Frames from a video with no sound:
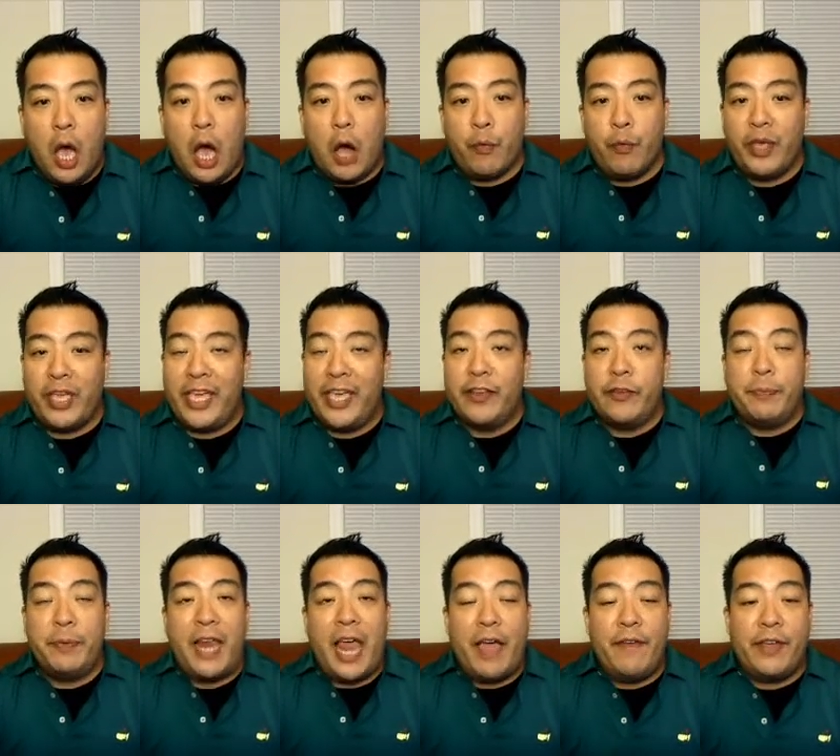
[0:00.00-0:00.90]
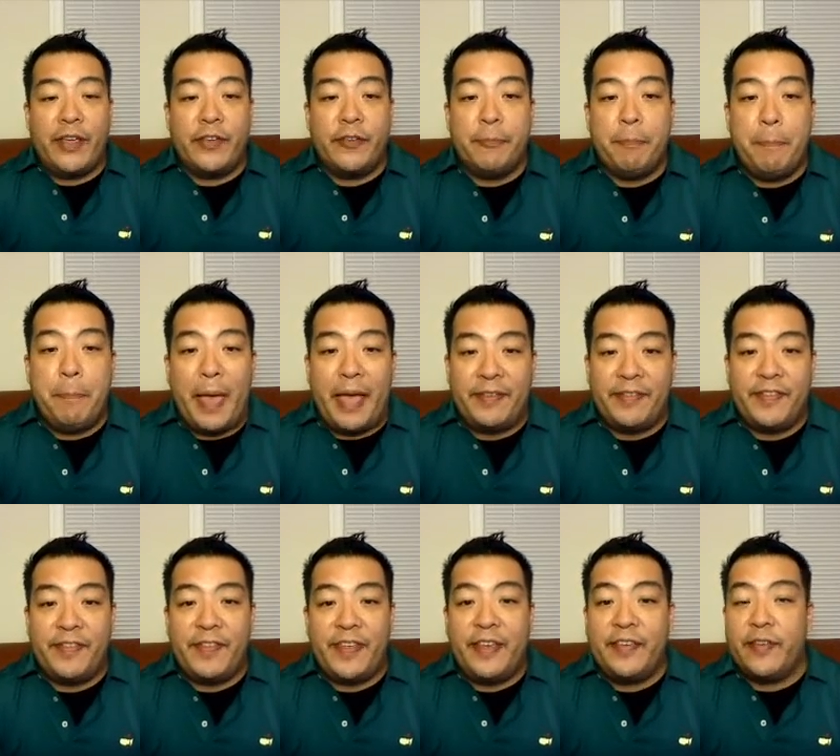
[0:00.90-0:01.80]
Uh, Rickie has been having his
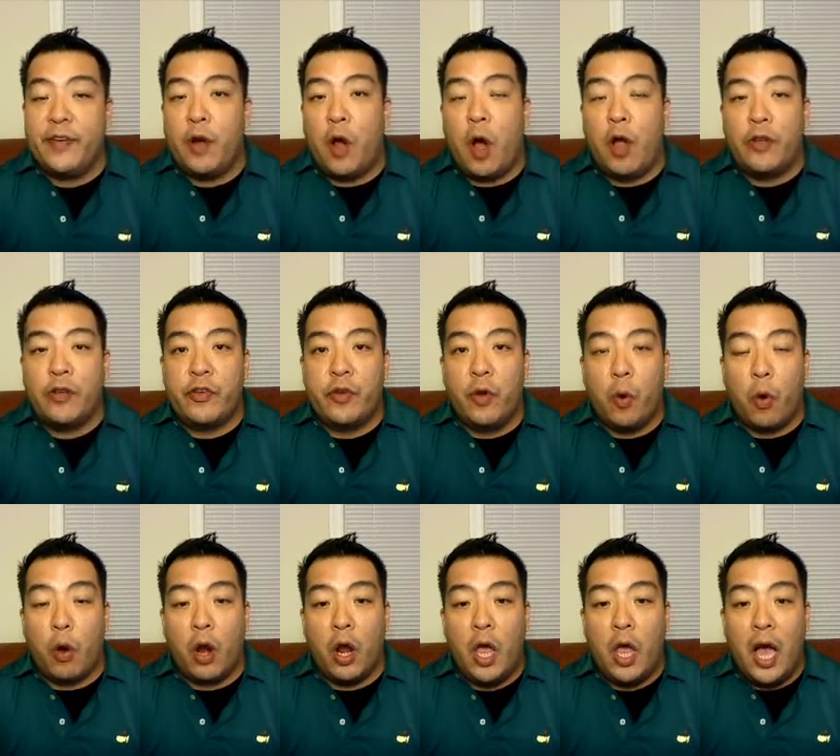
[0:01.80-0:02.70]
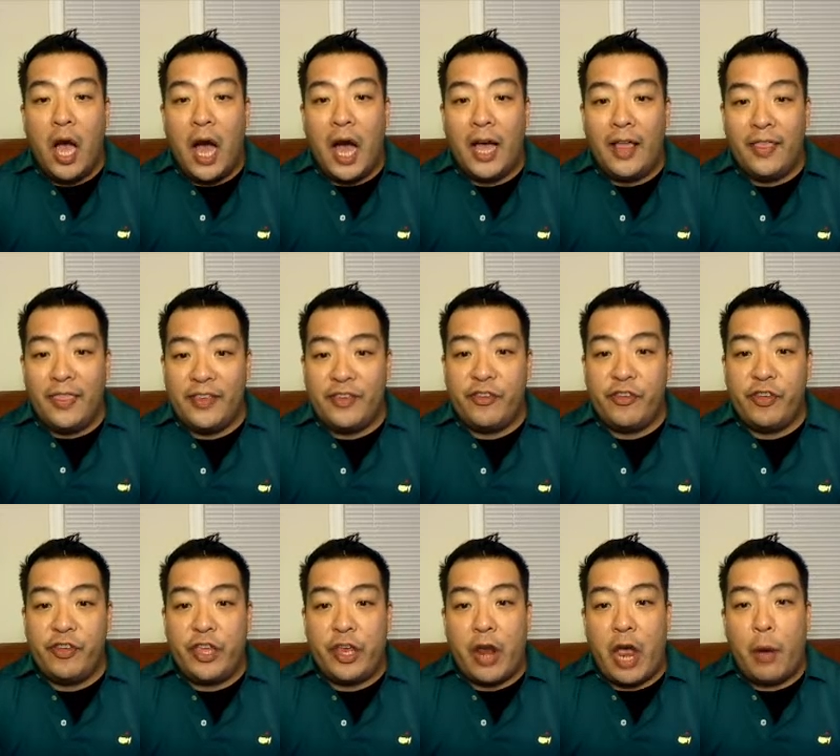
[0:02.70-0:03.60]
best season on tour uh,
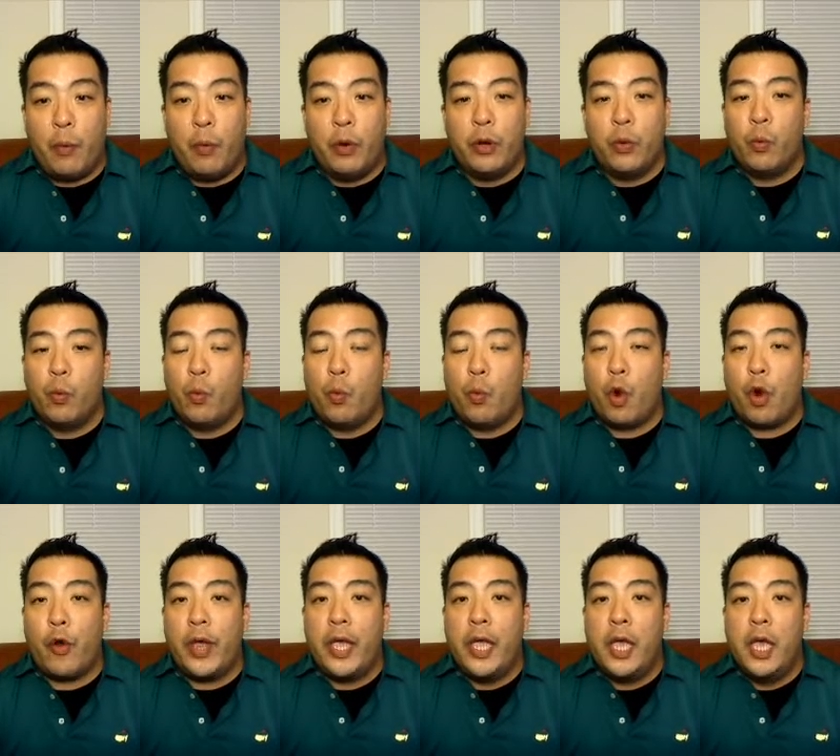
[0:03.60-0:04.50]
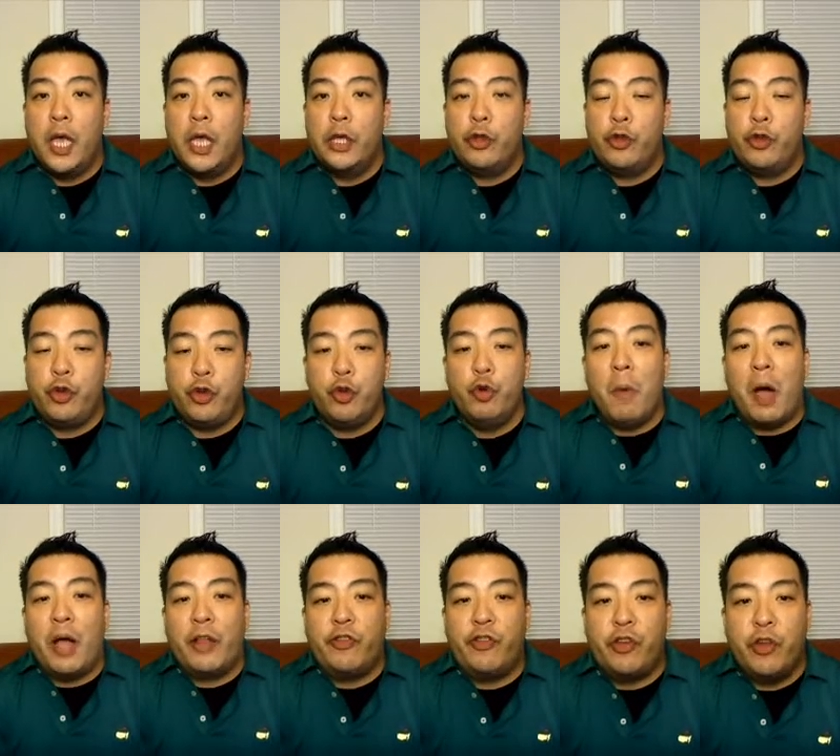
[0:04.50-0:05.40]
this year. I wouldn't worry too
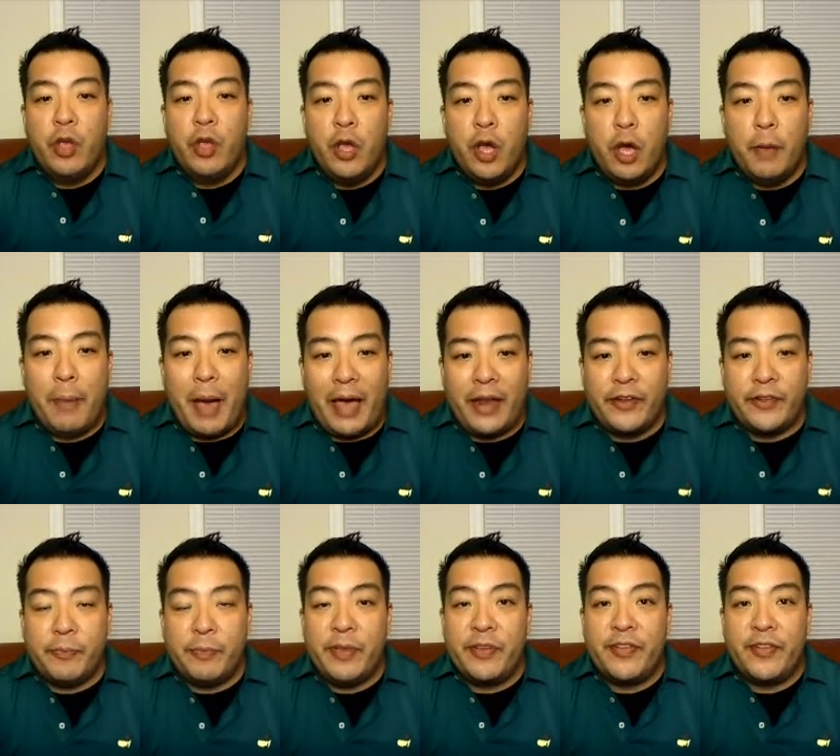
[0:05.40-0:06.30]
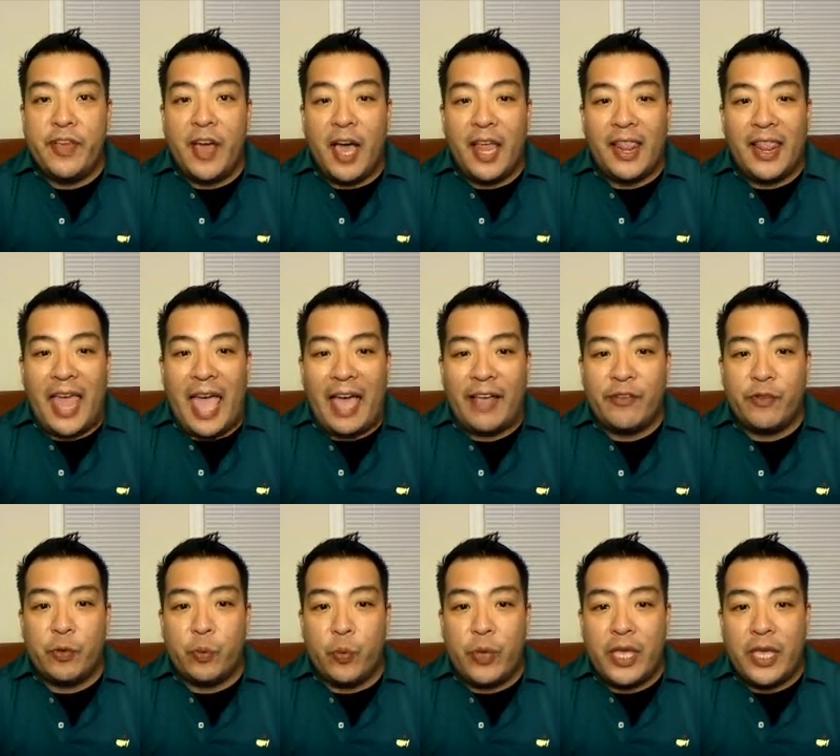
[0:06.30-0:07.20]
much about his missed cut
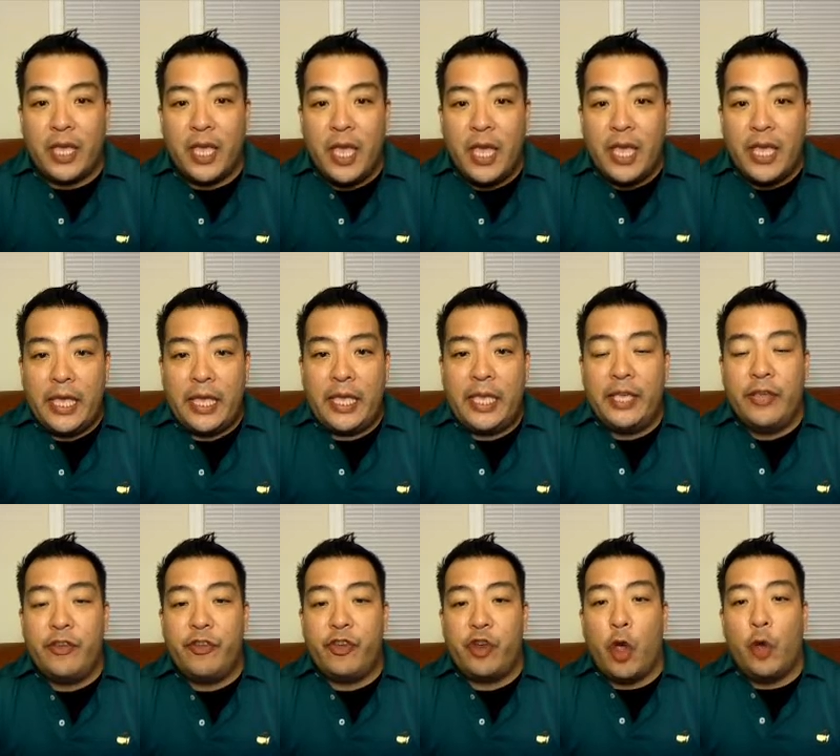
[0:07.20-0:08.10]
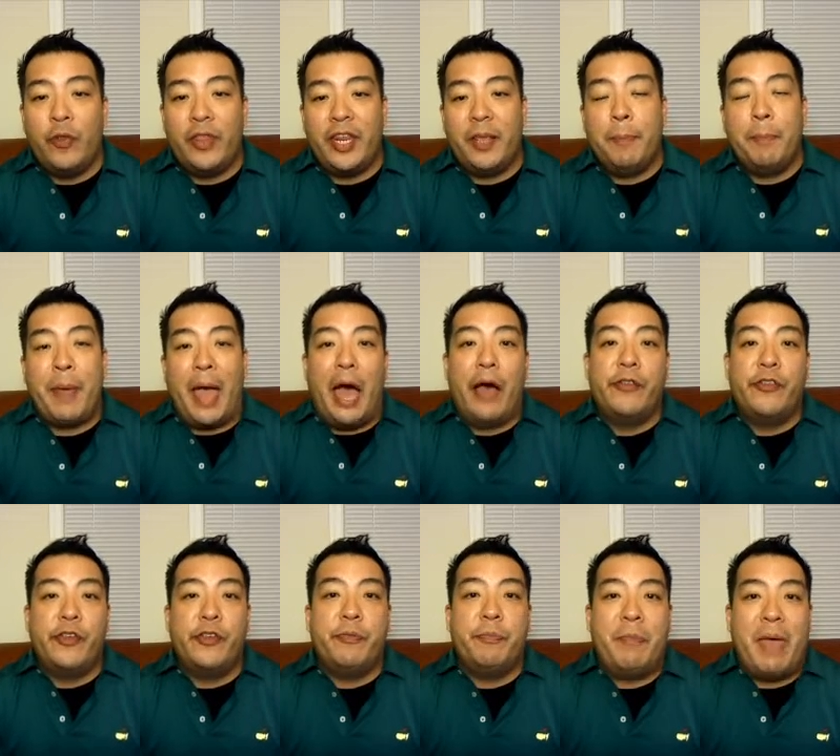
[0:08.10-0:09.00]
last week. He has shown that he
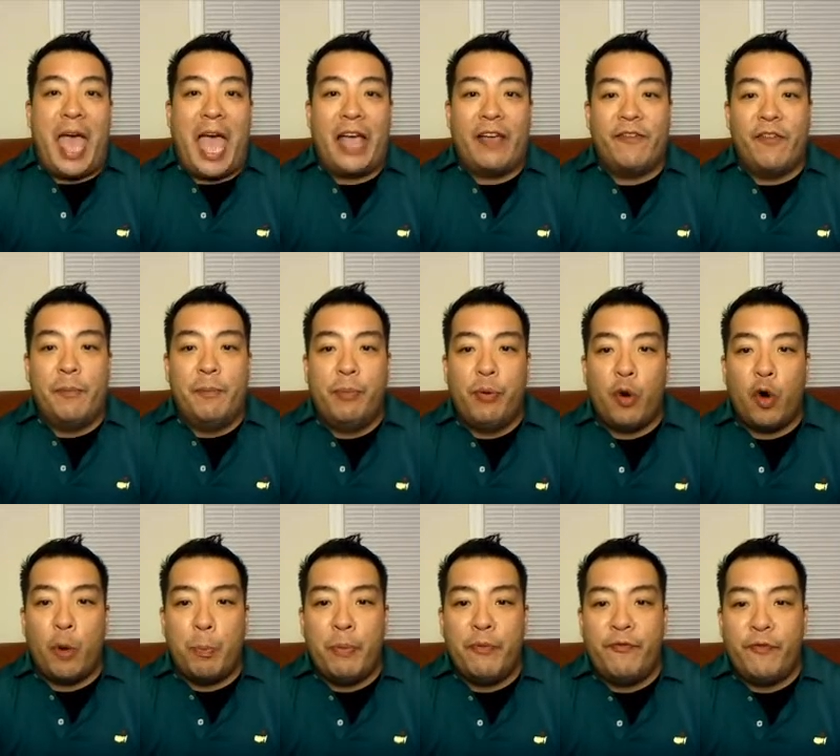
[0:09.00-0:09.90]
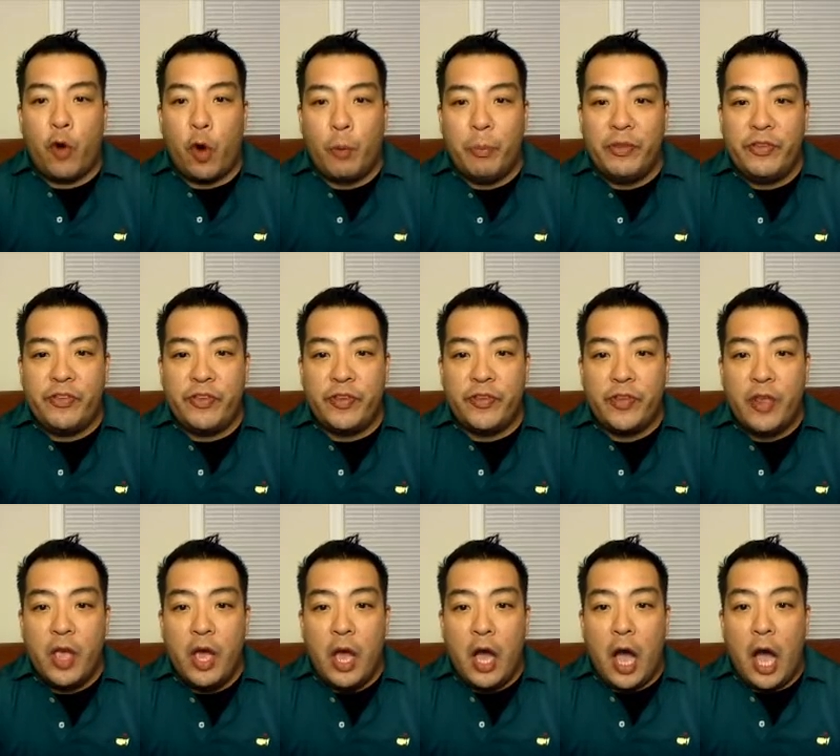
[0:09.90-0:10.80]
bounces back from poor
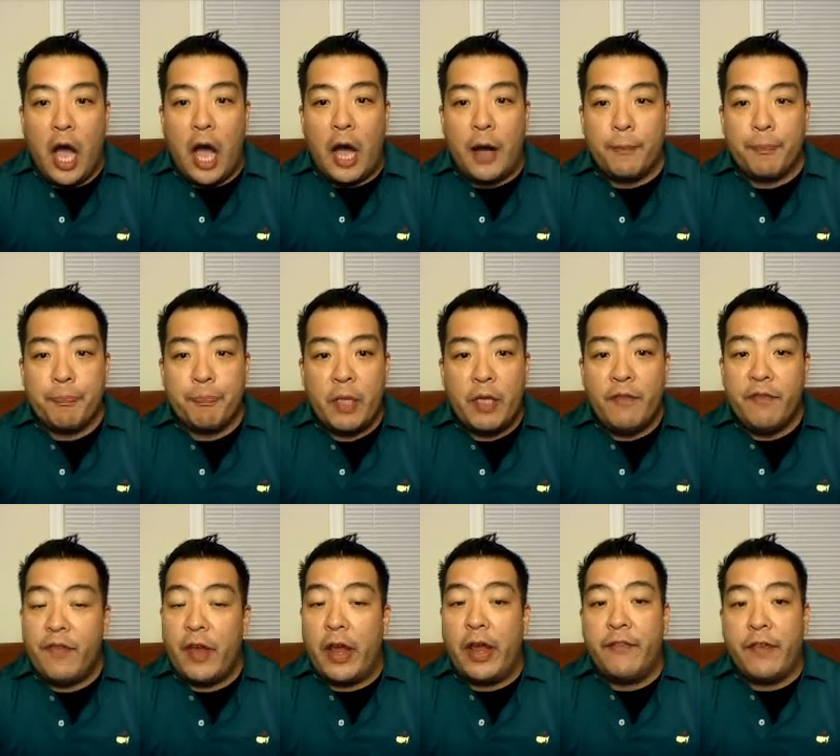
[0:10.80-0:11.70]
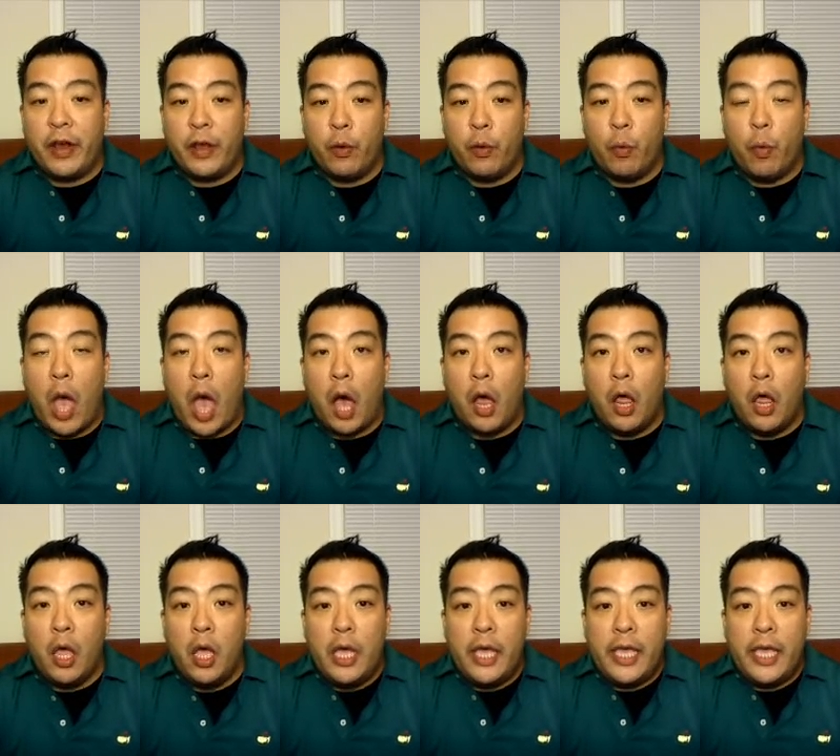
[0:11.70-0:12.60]
performances um, very, very well.